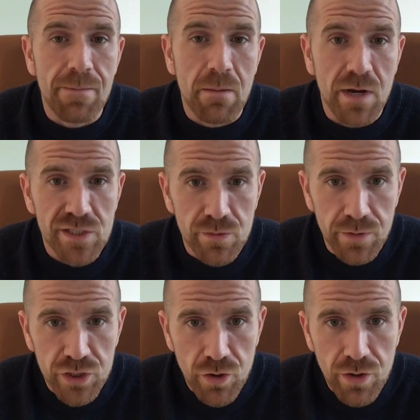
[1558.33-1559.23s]
muscle
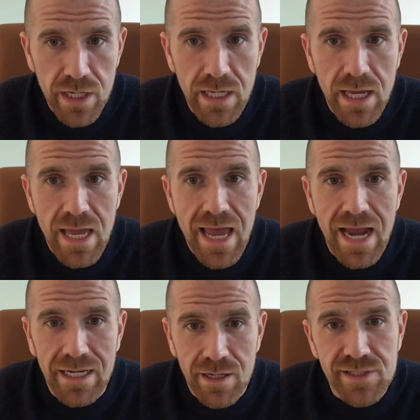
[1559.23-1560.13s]
maturity
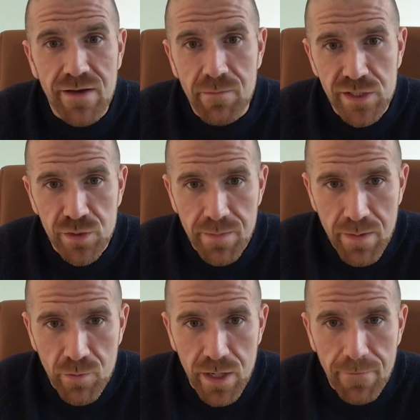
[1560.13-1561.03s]
and he does have muscle
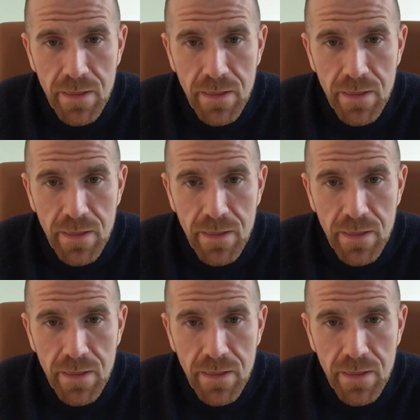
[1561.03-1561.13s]
memory.